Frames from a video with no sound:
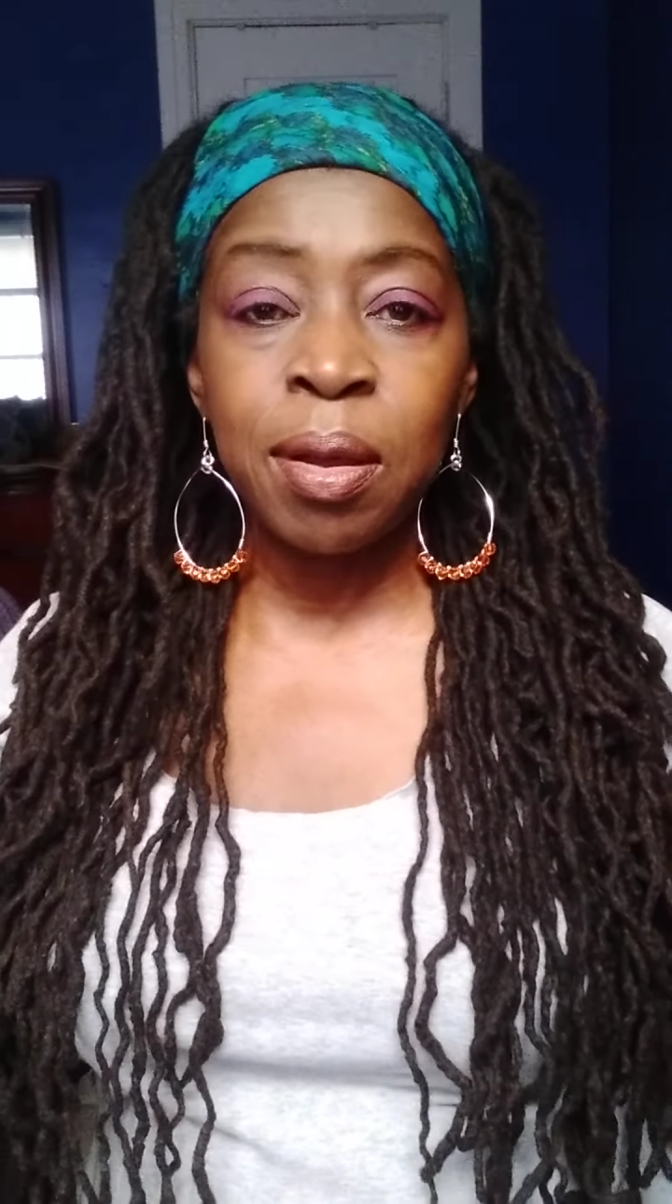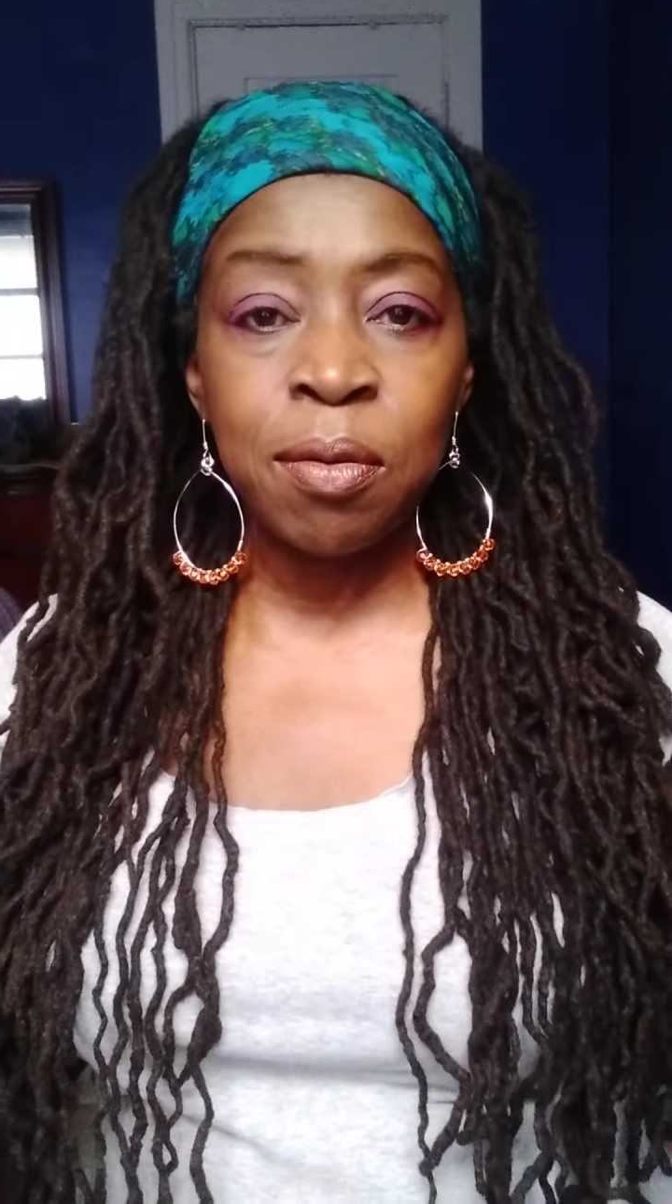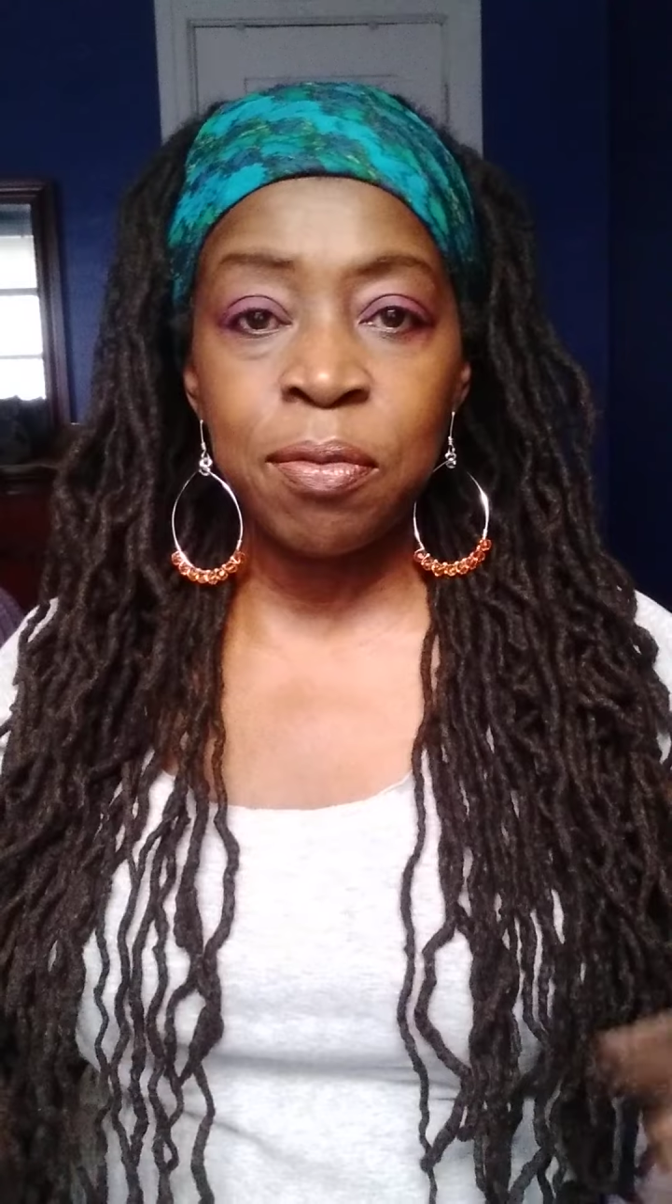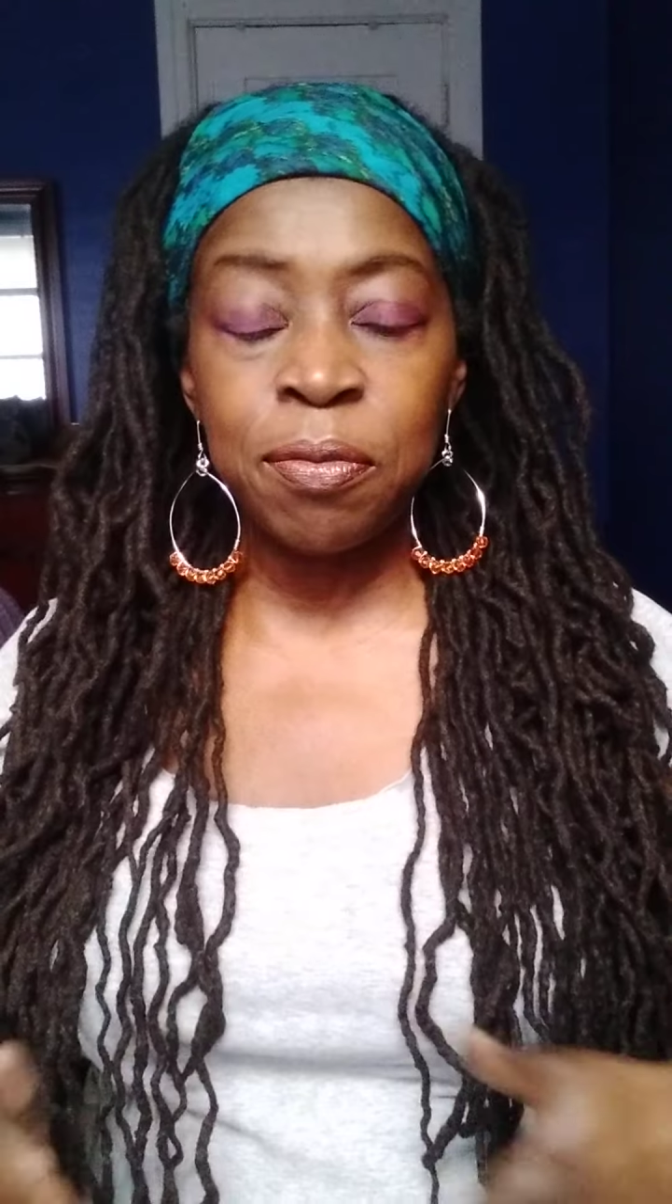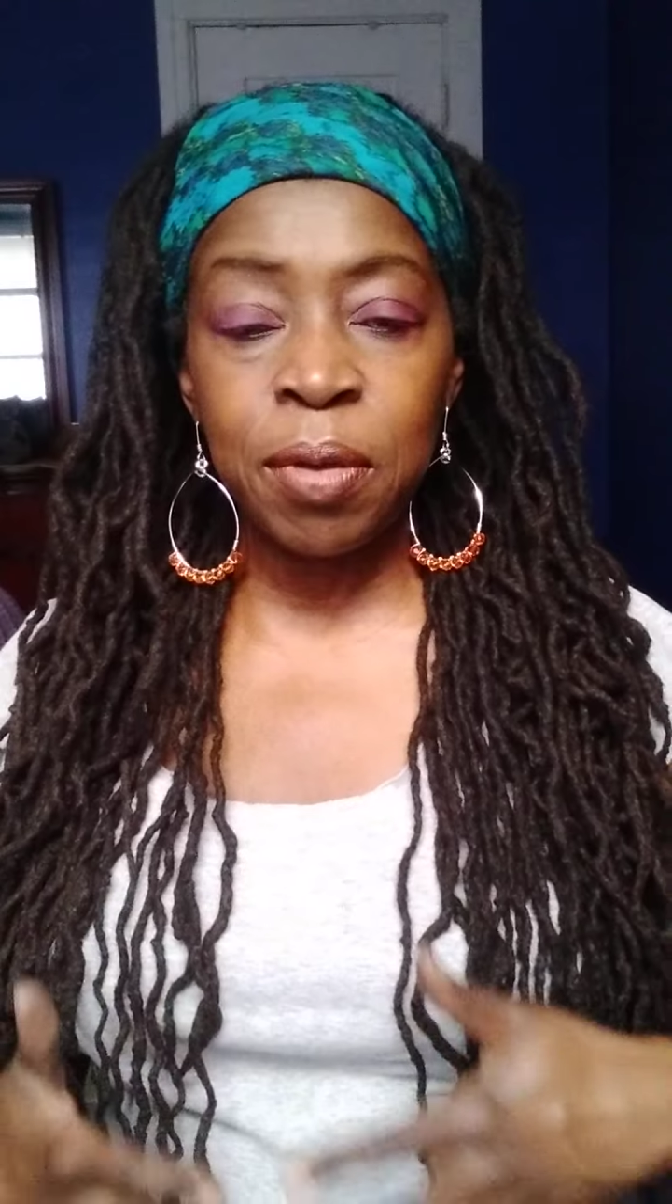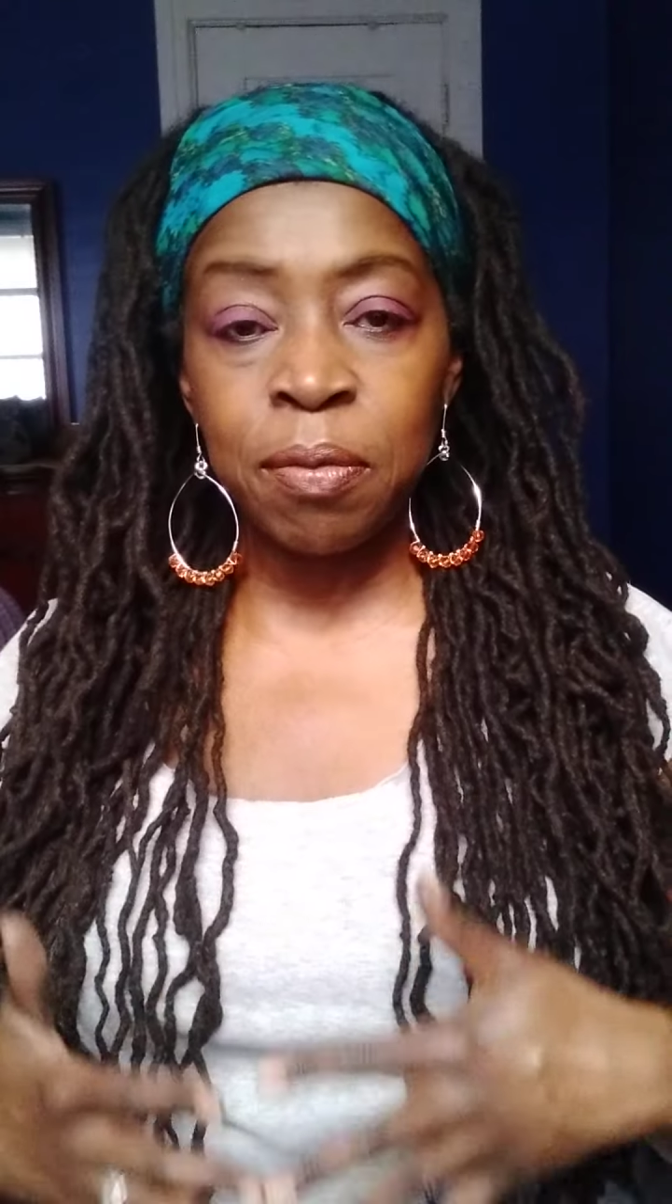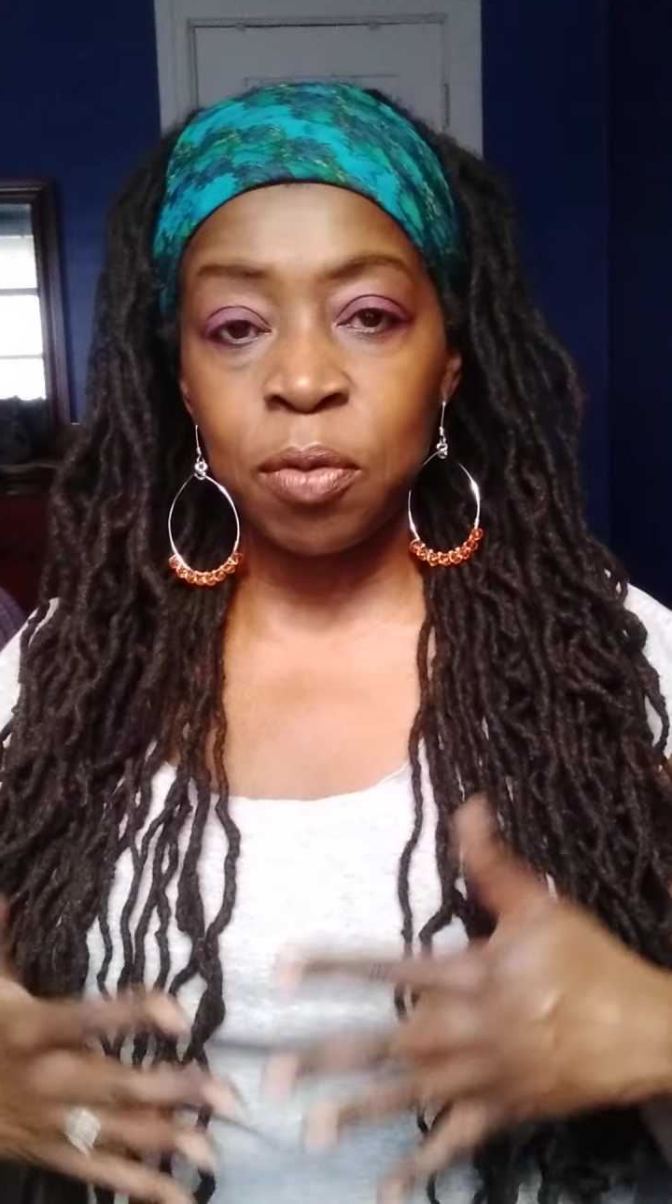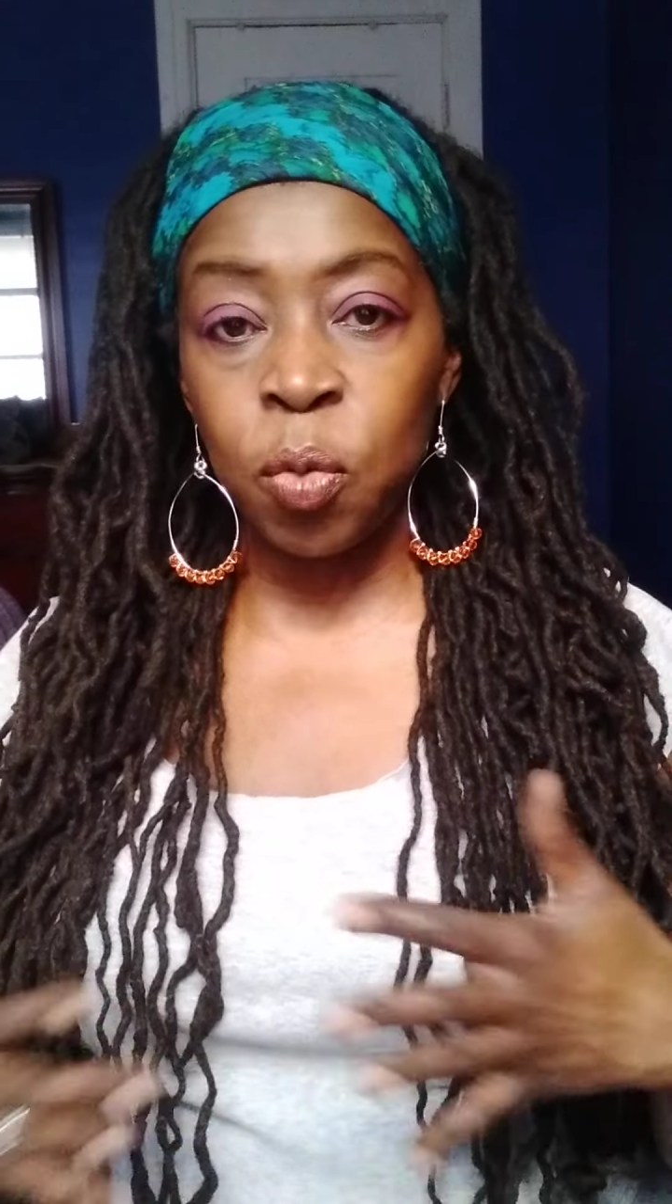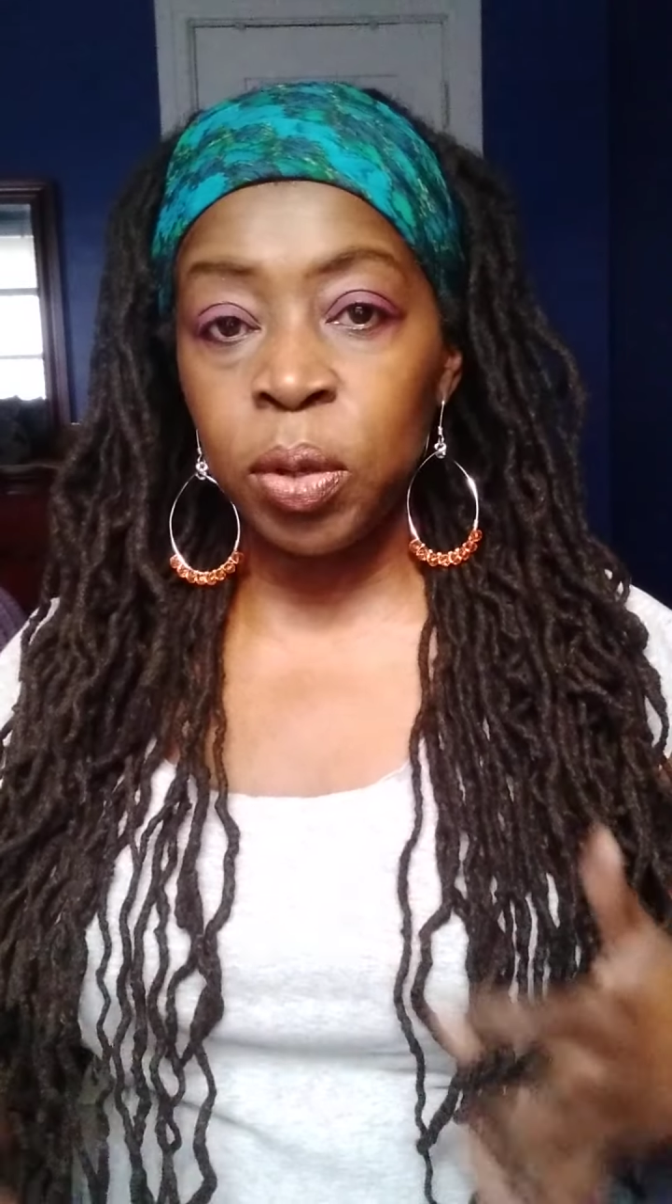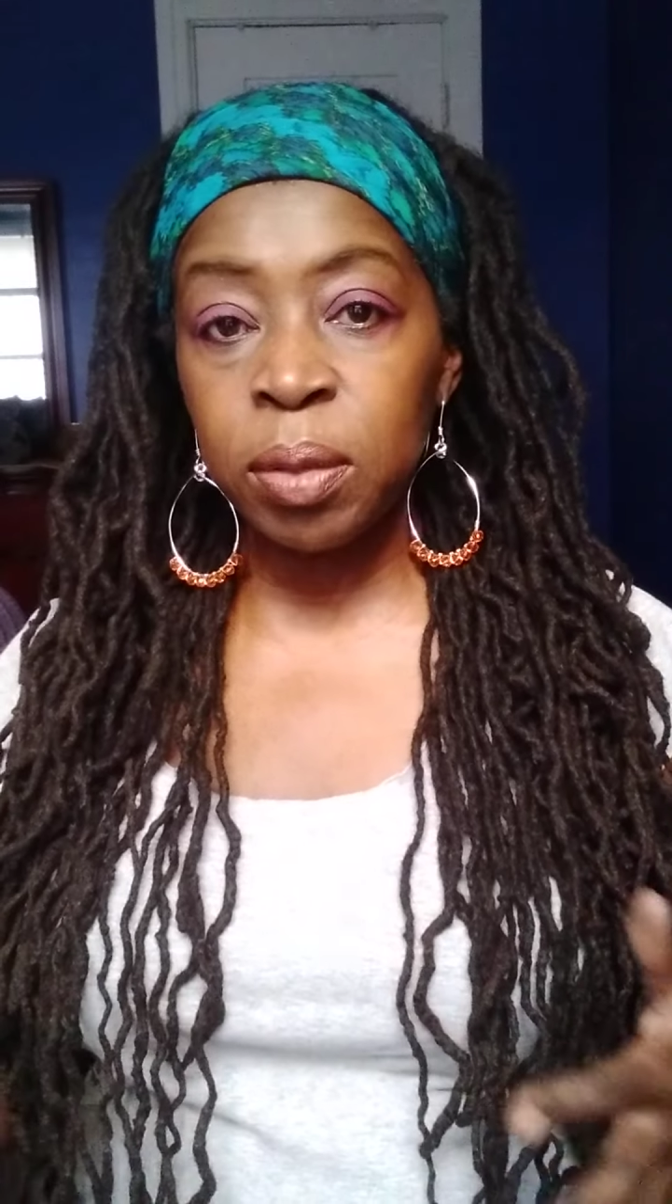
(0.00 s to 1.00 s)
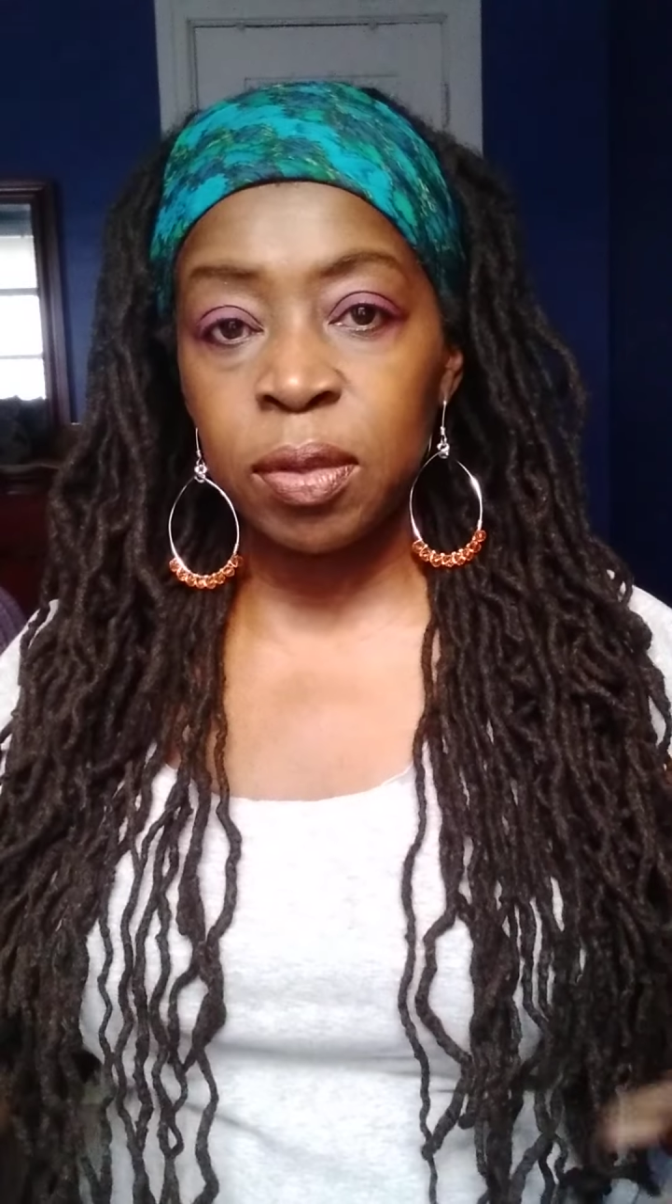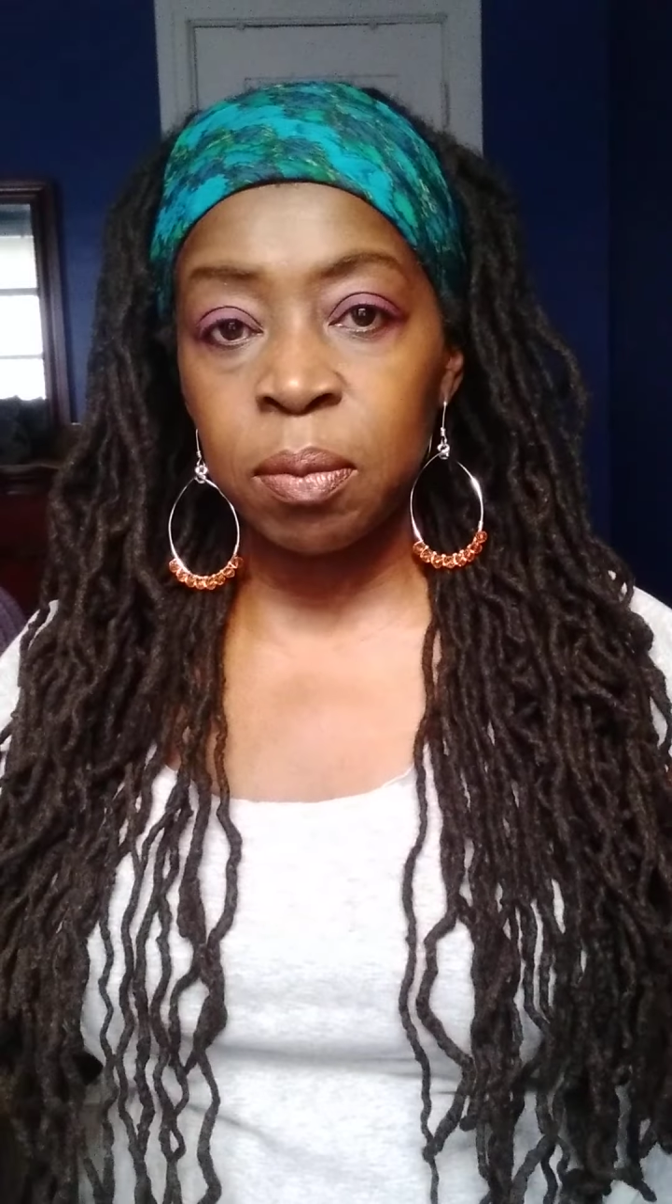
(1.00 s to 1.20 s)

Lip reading: of quilts